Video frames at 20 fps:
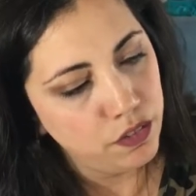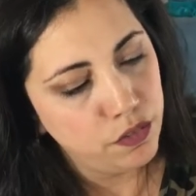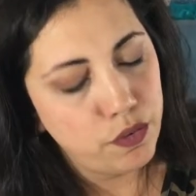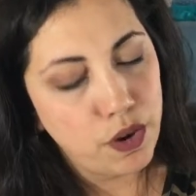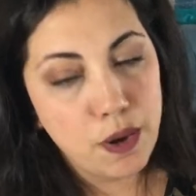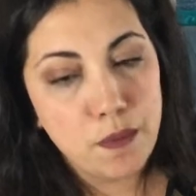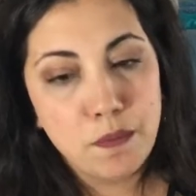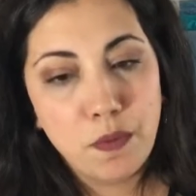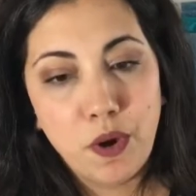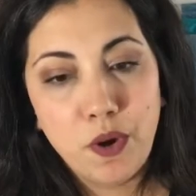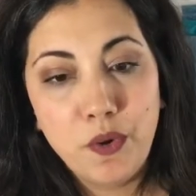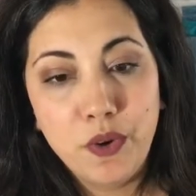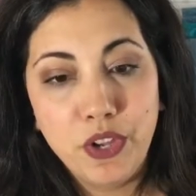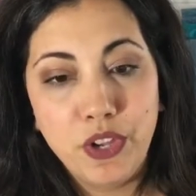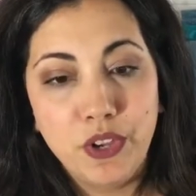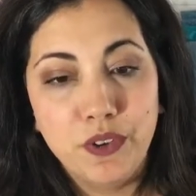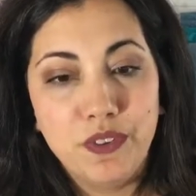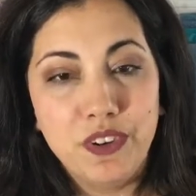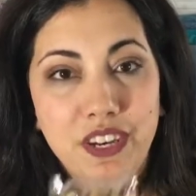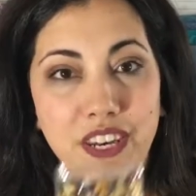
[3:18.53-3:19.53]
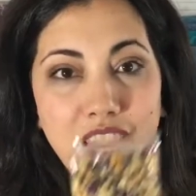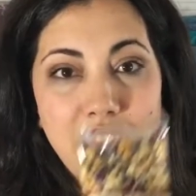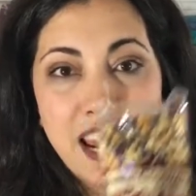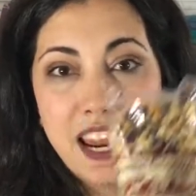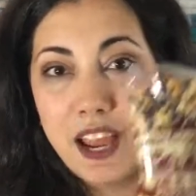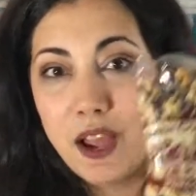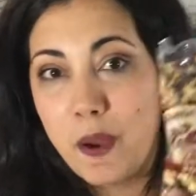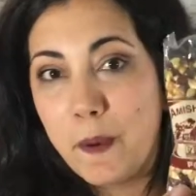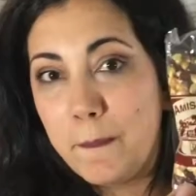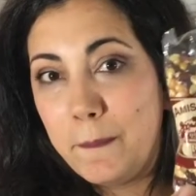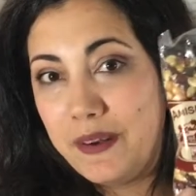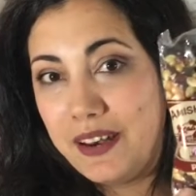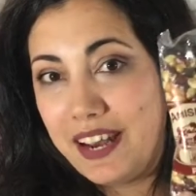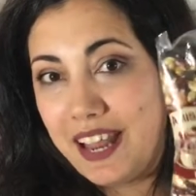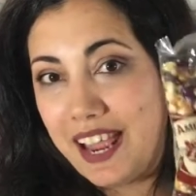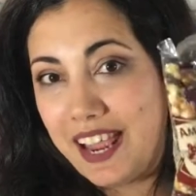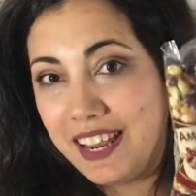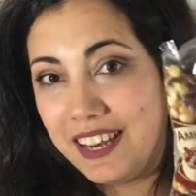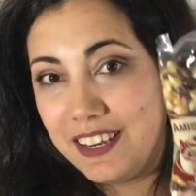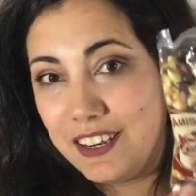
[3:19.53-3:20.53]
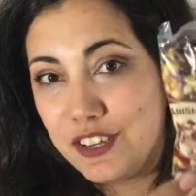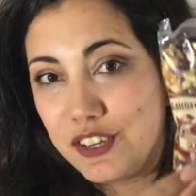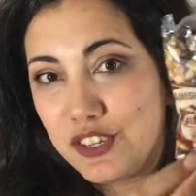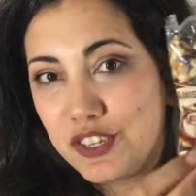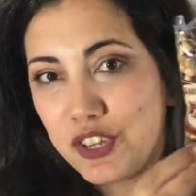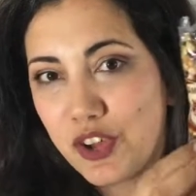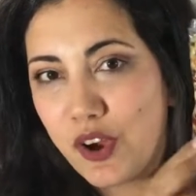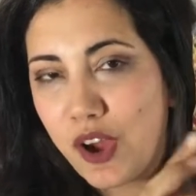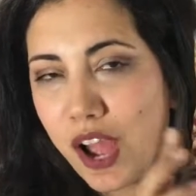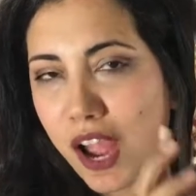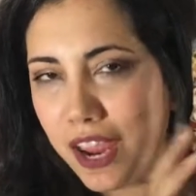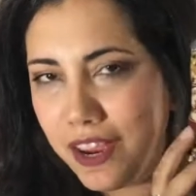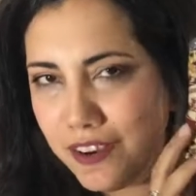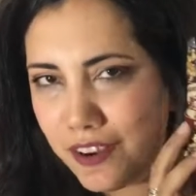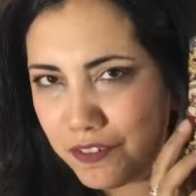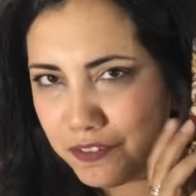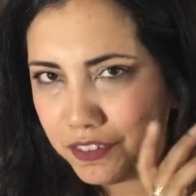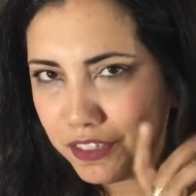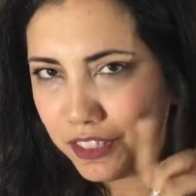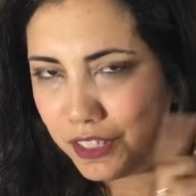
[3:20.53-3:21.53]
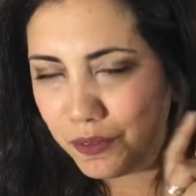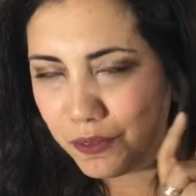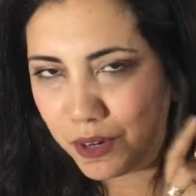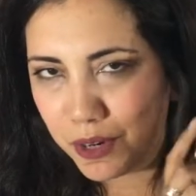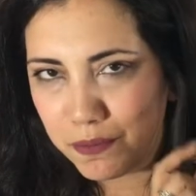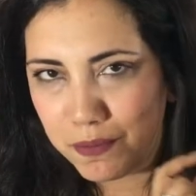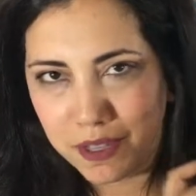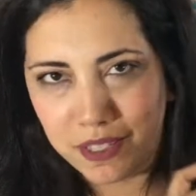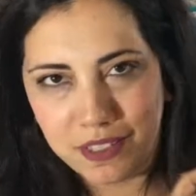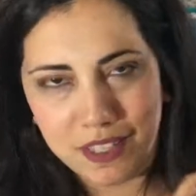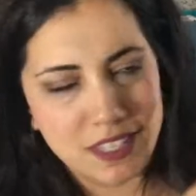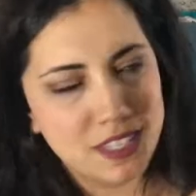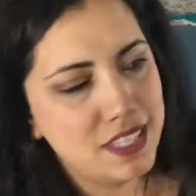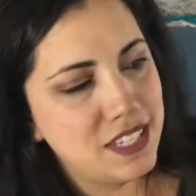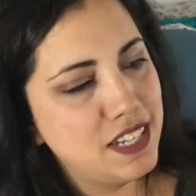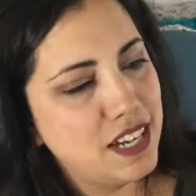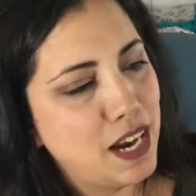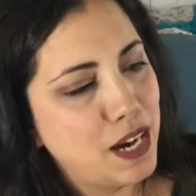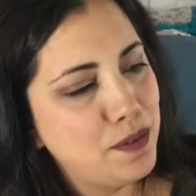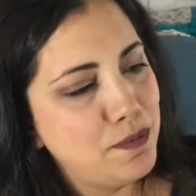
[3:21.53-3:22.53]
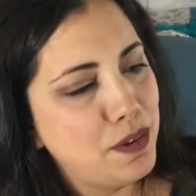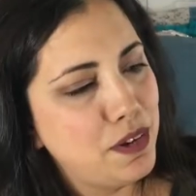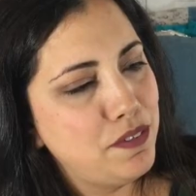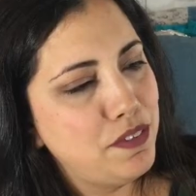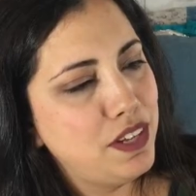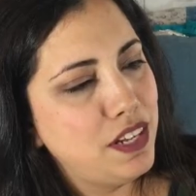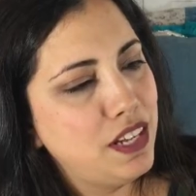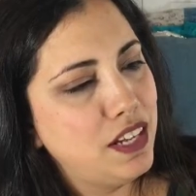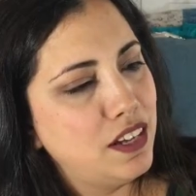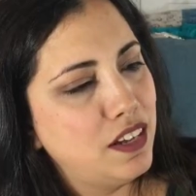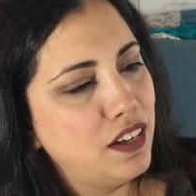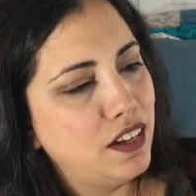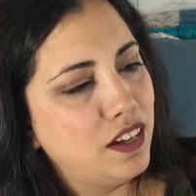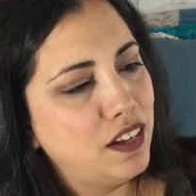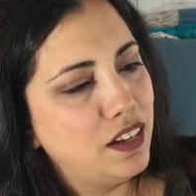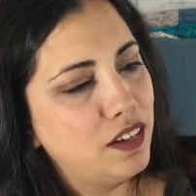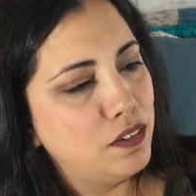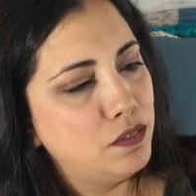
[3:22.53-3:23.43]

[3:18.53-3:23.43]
Rainbow Unique Blend. So I definitely want to make this tonight. Maybe, um,